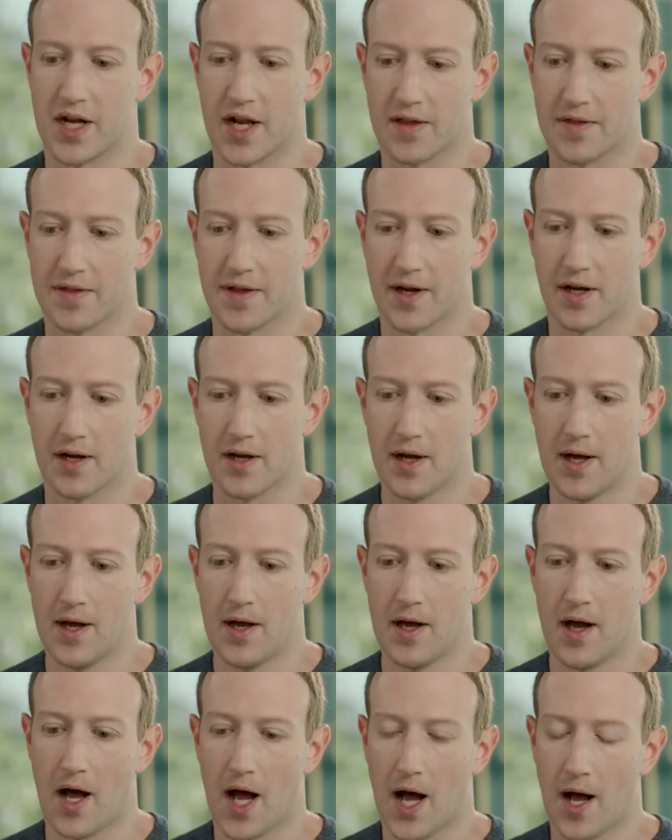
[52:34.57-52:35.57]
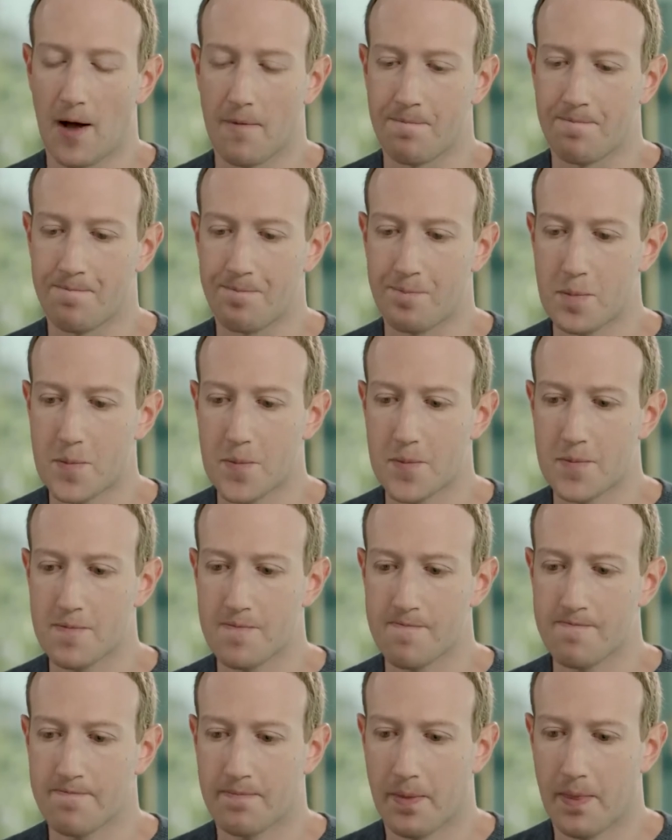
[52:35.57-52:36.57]
that I think
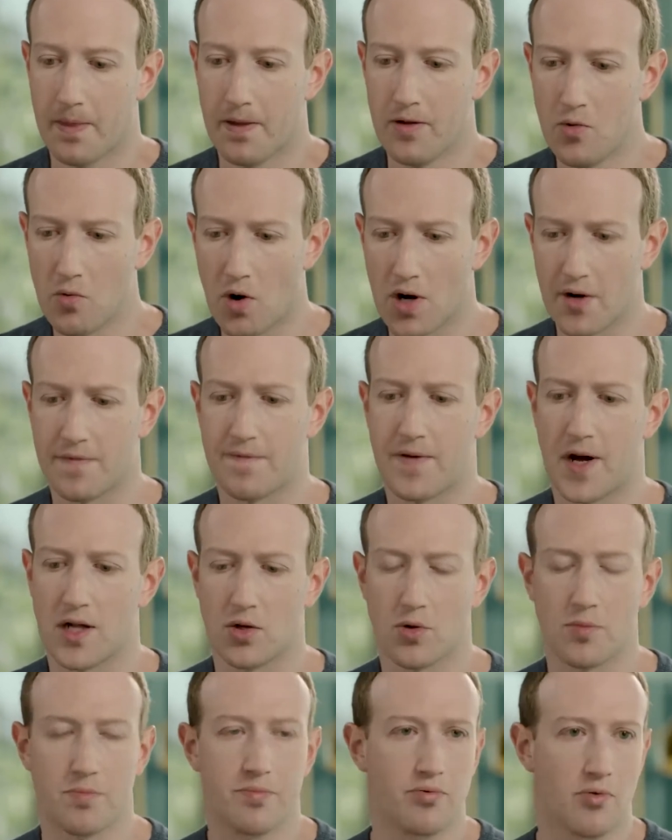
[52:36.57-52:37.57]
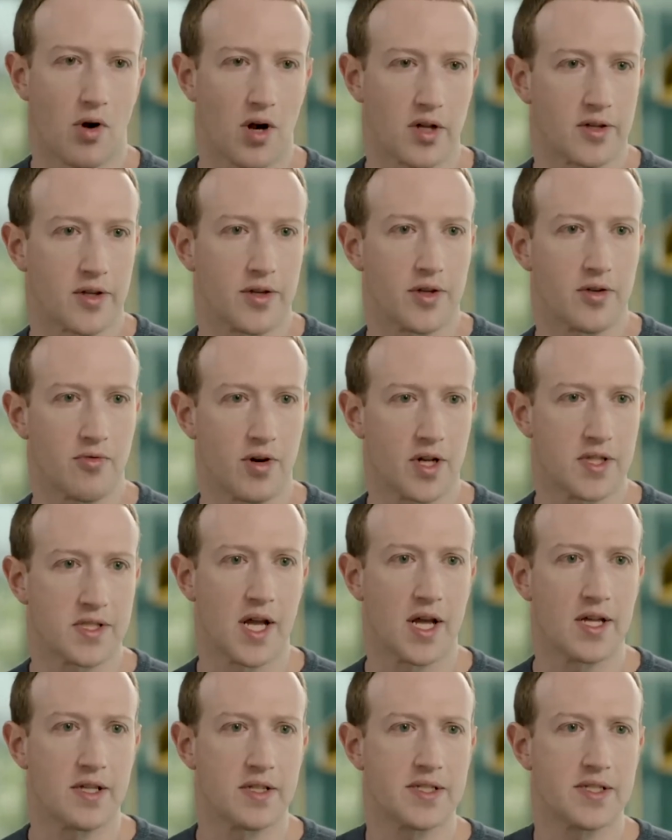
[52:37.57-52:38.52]
you want to follow broadly, right?